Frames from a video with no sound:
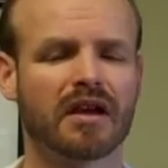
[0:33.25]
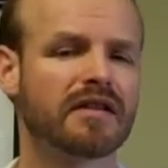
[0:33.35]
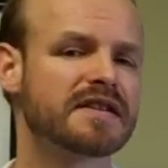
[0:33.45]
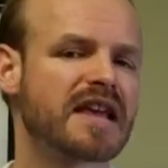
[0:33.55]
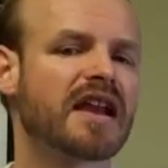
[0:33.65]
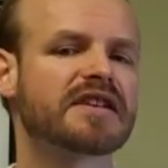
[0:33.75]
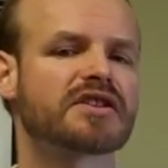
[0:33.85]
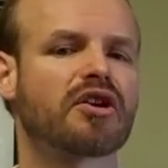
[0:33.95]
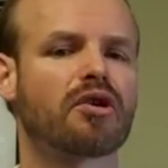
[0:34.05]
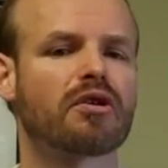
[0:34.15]
These headaches
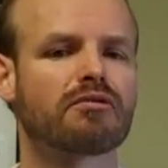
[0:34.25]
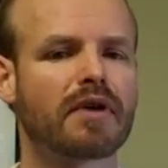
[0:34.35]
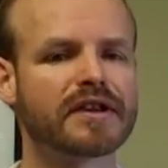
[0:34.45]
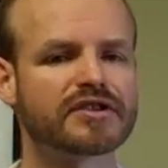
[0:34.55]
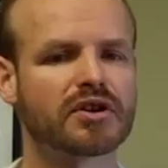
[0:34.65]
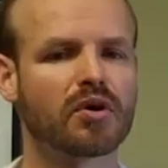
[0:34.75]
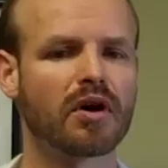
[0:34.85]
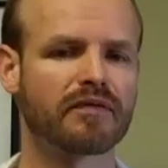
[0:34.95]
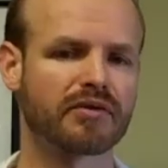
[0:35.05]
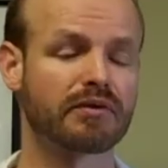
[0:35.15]
occur at a ratio
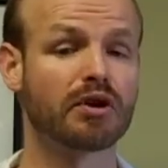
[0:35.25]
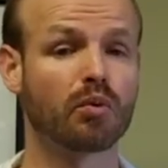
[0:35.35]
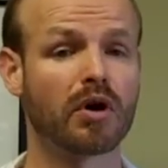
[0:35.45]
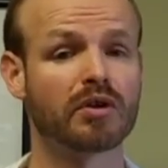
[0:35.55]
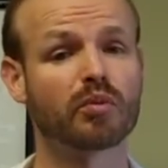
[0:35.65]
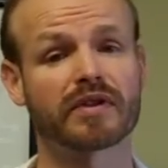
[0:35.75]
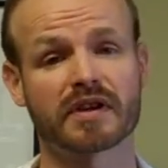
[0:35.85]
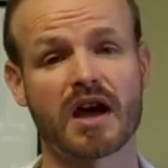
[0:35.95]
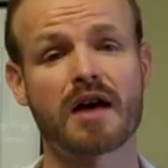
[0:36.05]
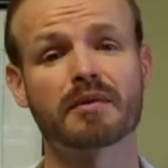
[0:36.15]
of 3 to 1, with the
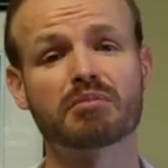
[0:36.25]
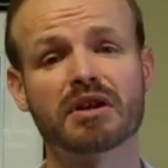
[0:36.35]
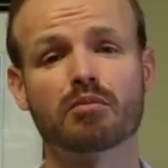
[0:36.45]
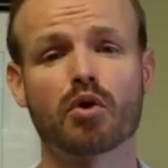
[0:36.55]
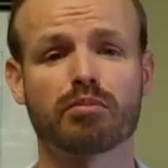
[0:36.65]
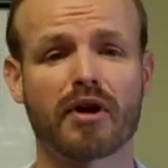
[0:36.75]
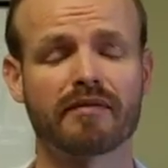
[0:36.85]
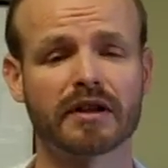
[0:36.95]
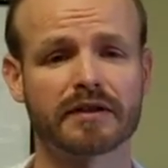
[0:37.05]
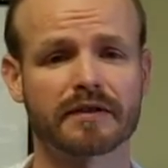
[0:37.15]
common being more
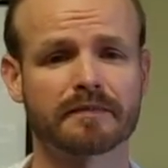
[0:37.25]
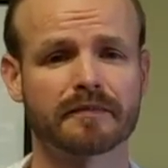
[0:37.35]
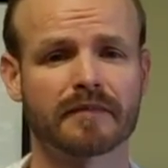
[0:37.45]
prevalent.